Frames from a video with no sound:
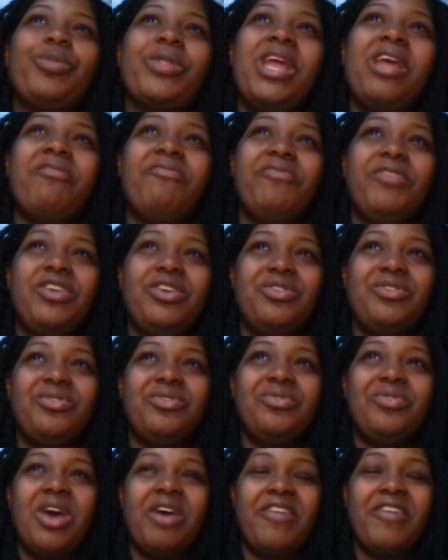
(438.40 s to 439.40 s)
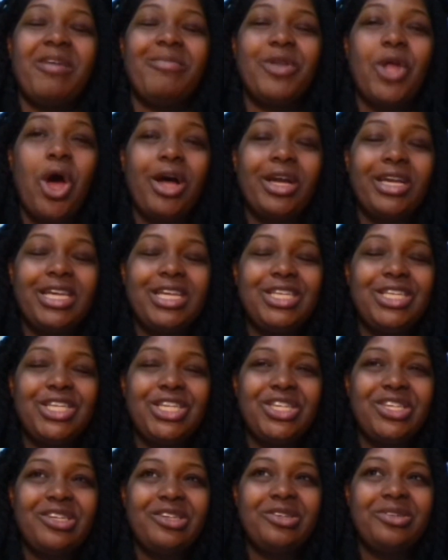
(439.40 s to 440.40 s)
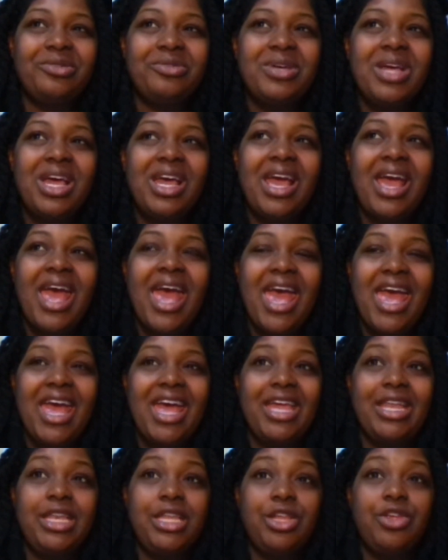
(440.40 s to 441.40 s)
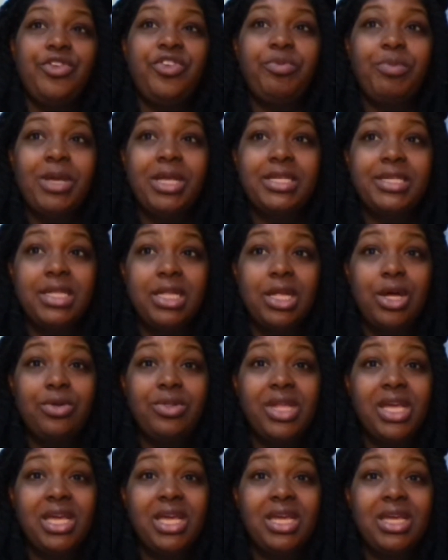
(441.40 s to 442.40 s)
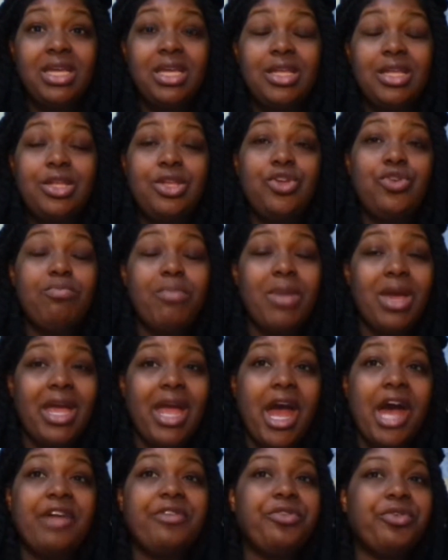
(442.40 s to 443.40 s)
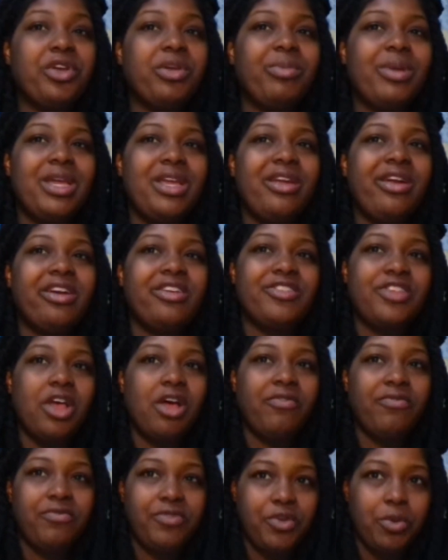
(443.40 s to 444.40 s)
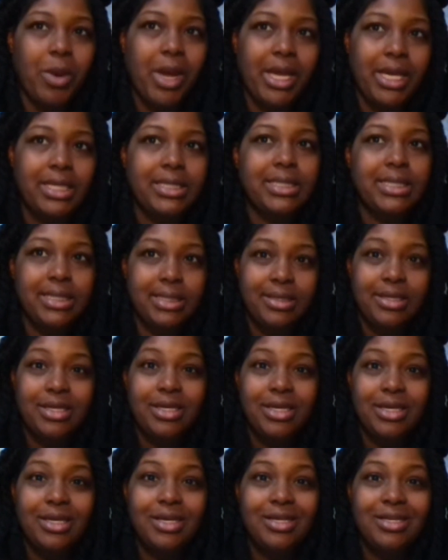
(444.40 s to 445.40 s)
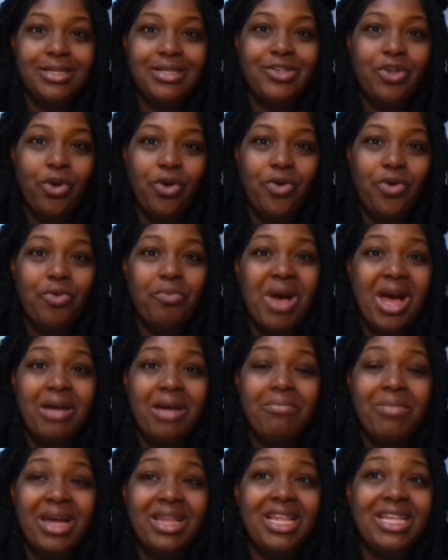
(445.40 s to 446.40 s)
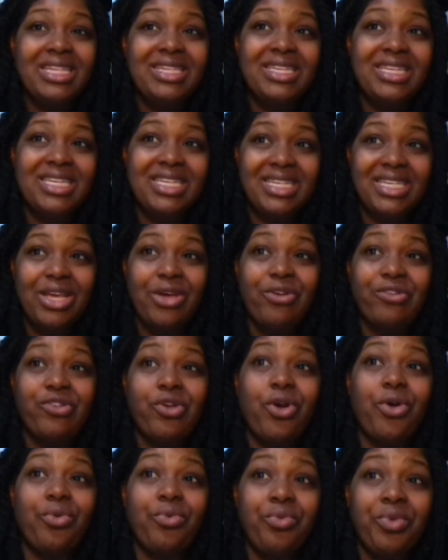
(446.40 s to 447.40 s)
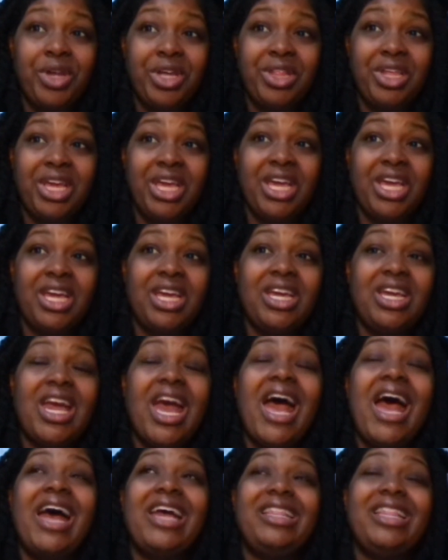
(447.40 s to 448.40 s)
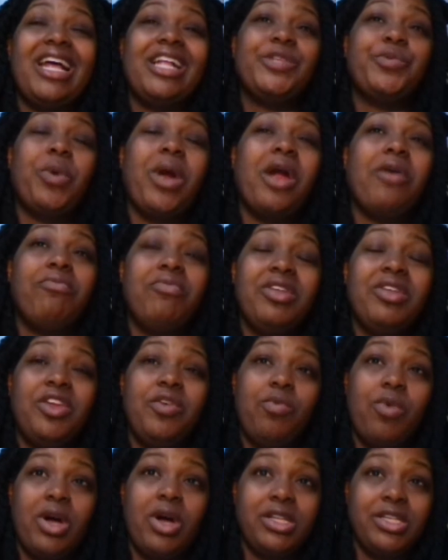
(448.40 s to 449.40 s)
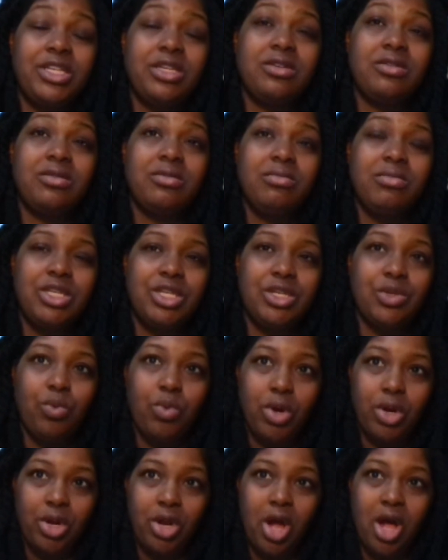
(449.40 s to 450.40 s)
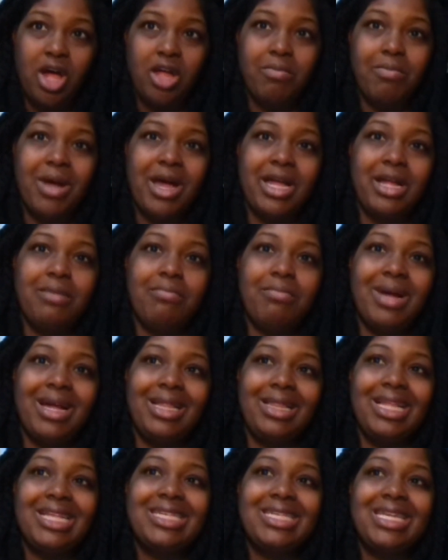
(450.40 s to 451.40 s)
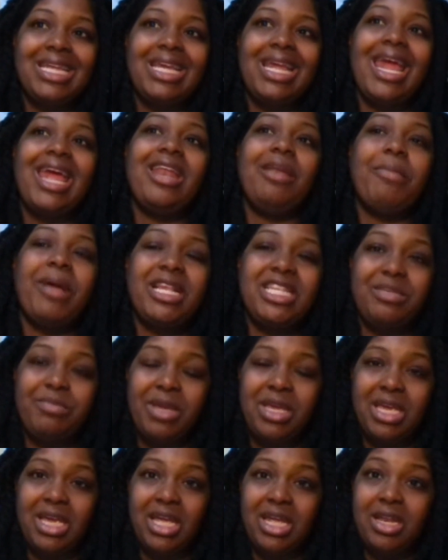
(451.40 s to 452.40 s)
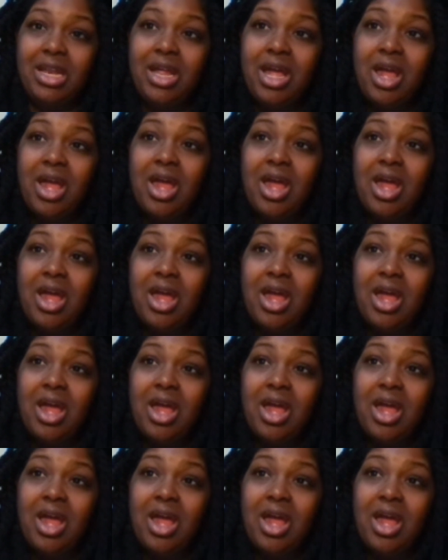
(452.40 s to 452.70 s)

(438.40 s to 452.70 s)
If I'm talking to you and you speak slowly, you may have to repeat yourself twice. So my listening skills are really, that's where I really want to work on my listening and my speaking.